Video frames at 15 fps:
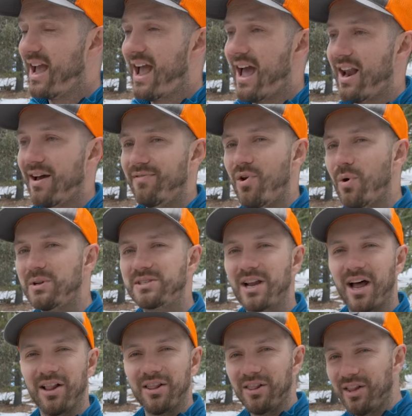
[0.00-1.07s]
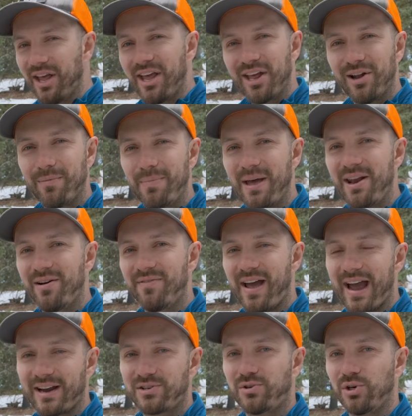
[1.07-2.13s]
And I've noticed a little bit of
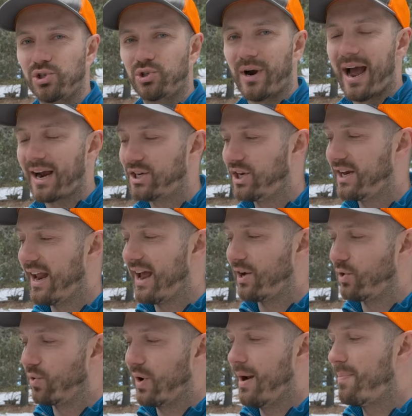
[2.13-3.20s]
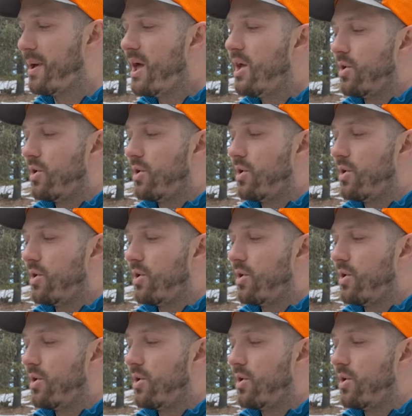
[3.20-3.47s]
extra traction and grip